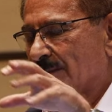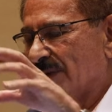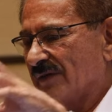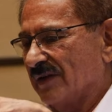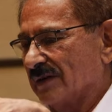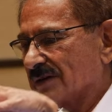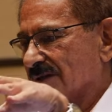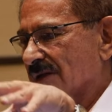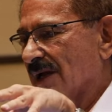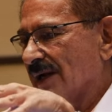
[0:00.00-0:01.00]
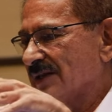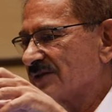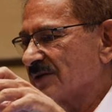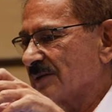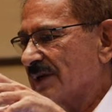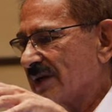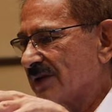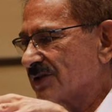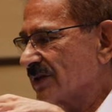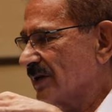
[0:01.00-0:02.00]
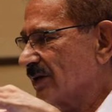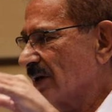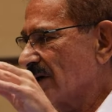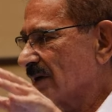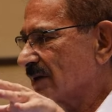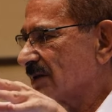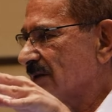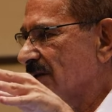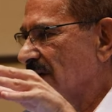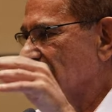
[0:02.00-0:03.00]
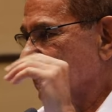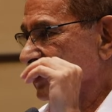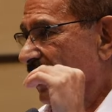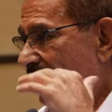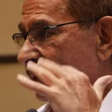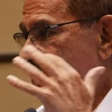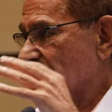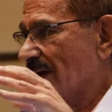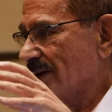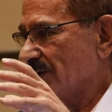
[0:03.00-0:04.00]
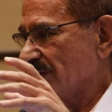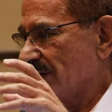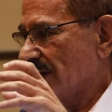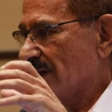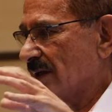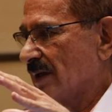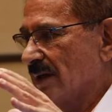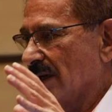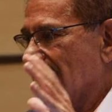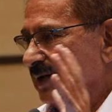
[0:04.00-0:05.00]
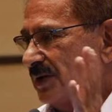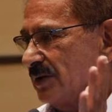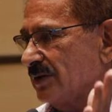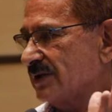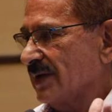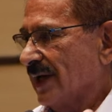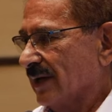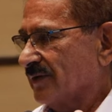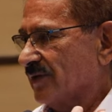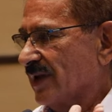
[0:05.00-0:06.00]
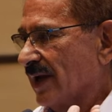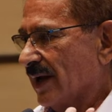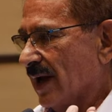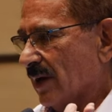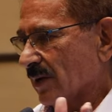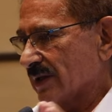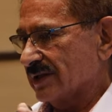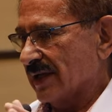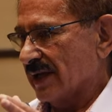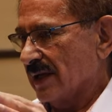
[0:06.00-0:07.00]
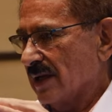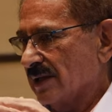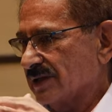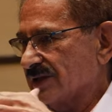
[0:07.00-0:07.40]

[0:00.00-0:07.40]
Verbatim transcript: pivotal slides from each of the talks. At least I will try to do that and use that for that hour and say, this